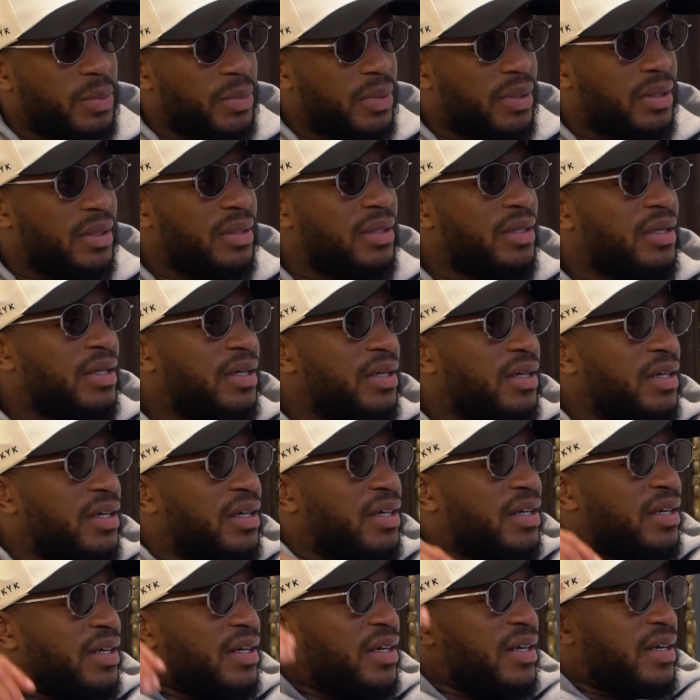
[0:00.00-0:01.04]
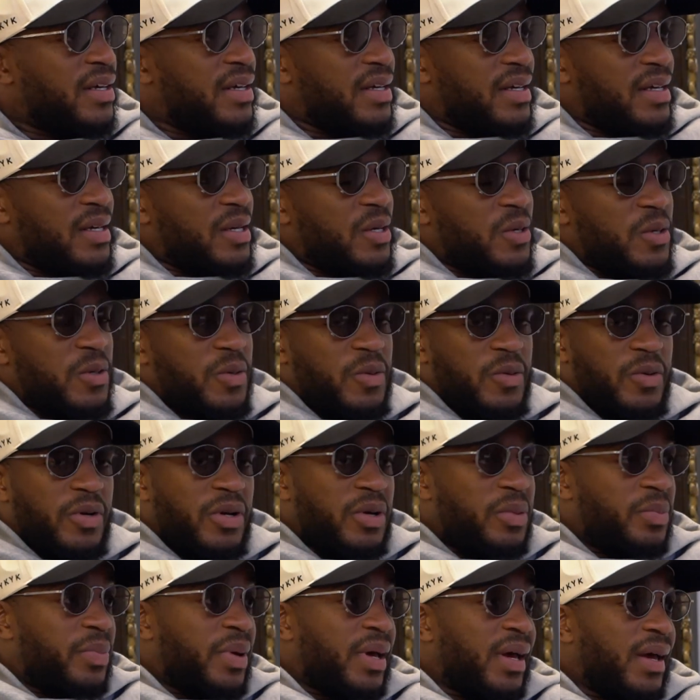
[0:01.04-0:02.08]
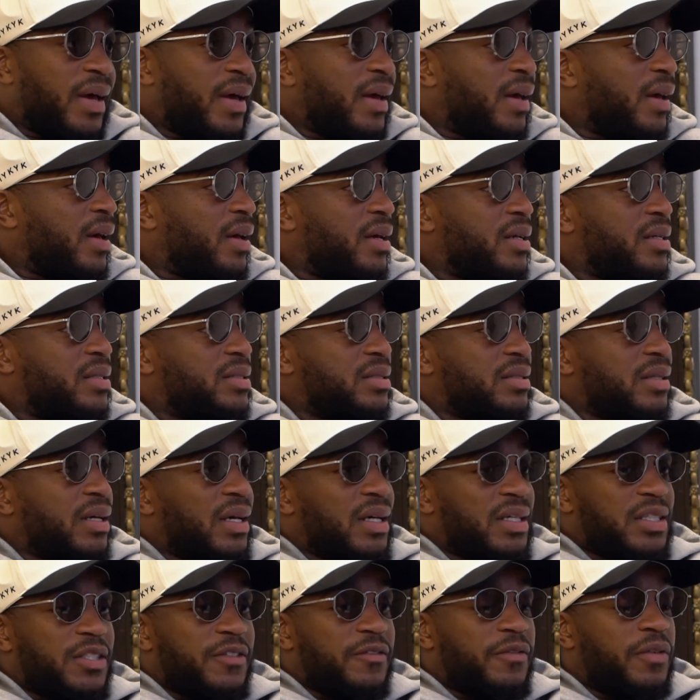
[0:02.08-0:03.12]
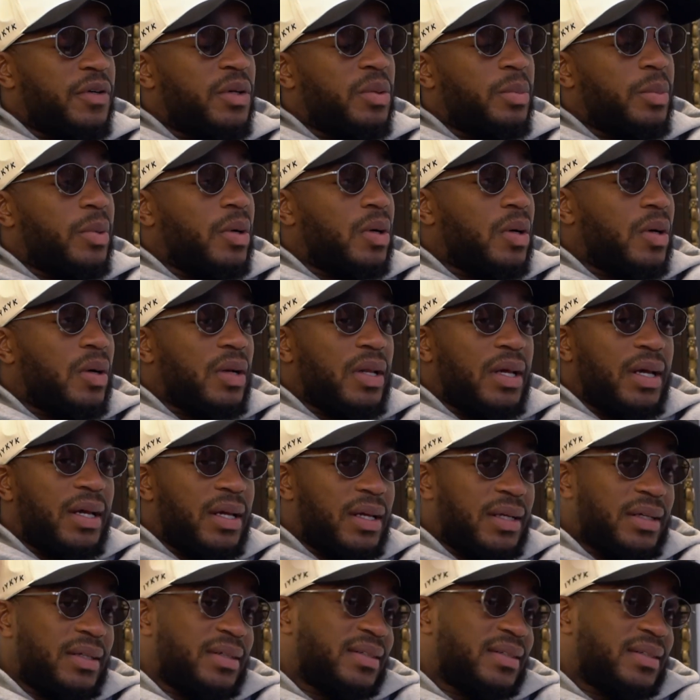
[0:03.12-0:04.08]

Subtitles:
it. But we're in pass. Like, it's football. Like,